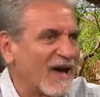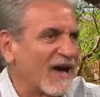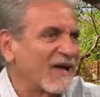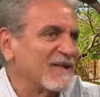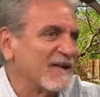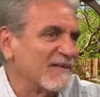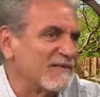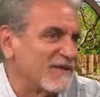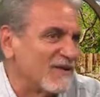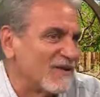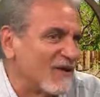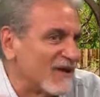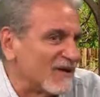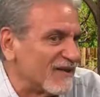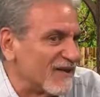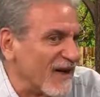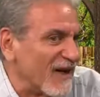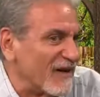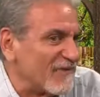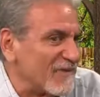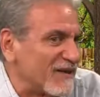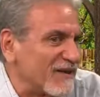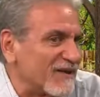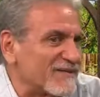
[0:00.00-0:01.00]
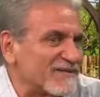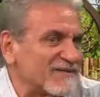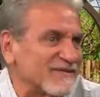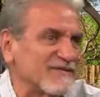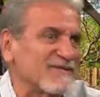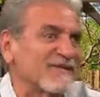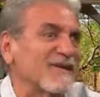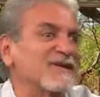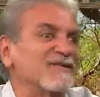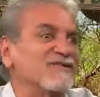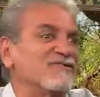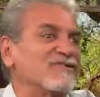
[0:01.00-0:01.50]
I had to have a long name because there's
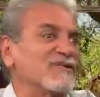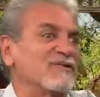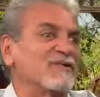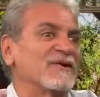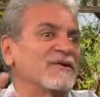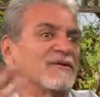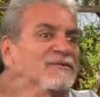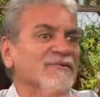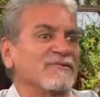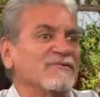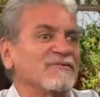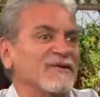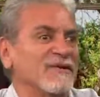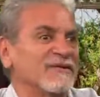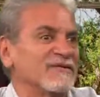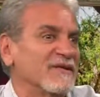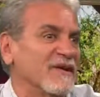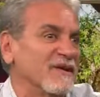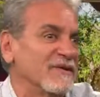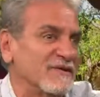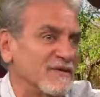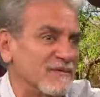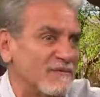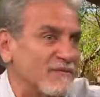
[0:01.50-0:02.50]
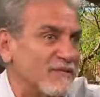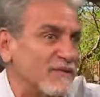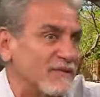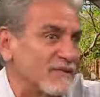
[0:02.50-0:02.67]
a lot of Jerry Carusos out there. More